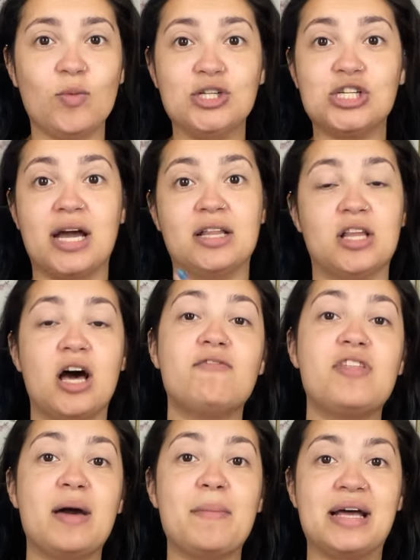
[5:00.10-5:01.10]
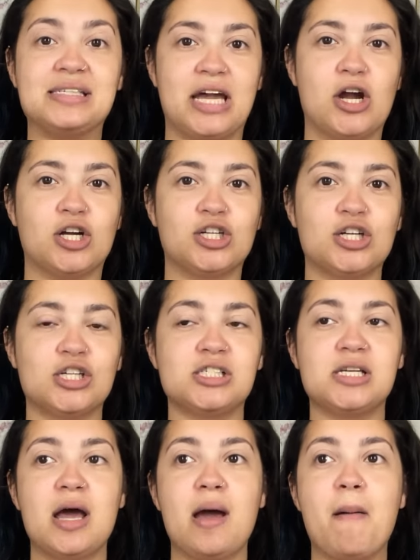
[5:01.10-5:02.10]
which I love them as characters,
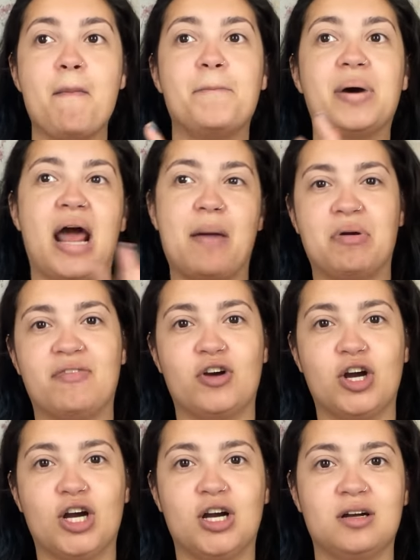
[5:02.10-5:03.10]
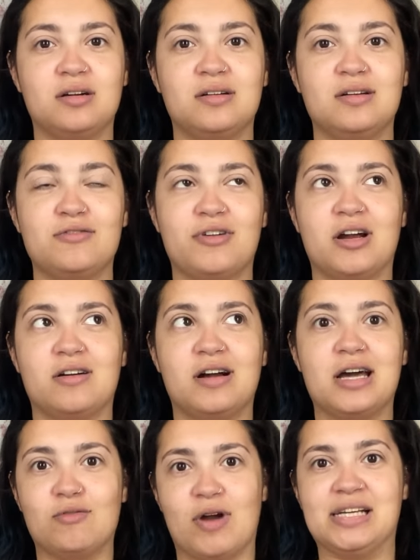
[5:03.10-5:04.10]
but I prefer Feyre
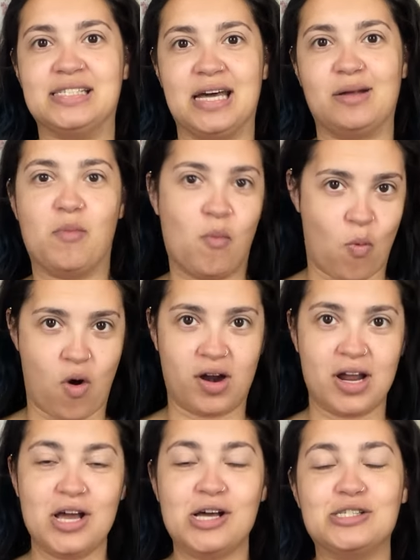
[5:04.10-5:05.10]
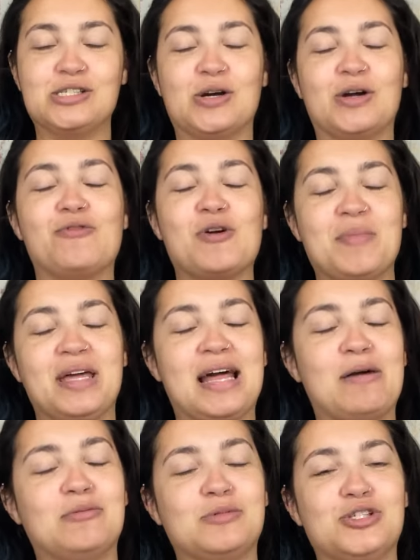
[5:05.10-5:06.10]
and Rhysand more. So for me,
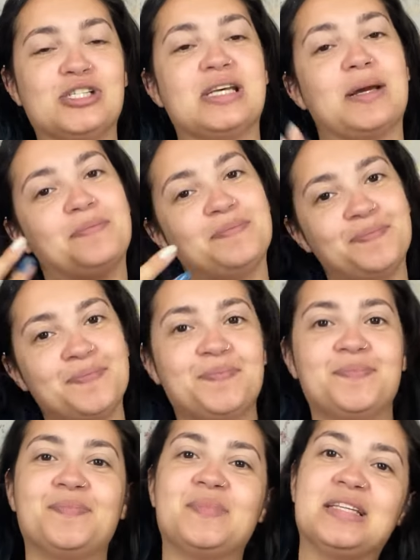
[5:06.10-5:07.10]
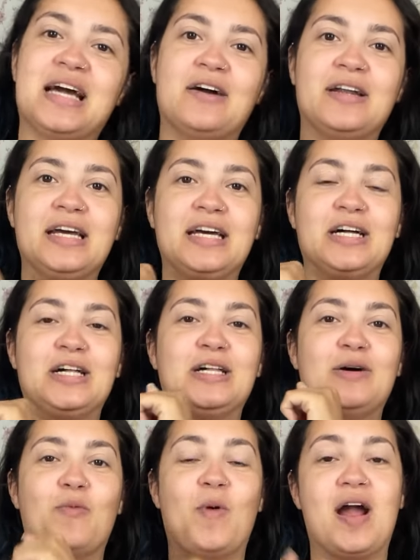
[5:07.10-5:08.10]
that one was just like
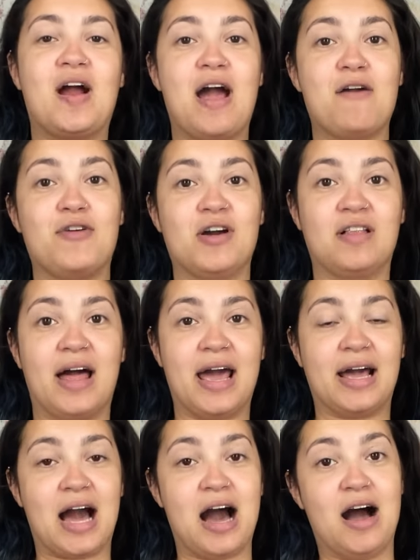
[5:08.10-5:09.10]
downhill, where I feel like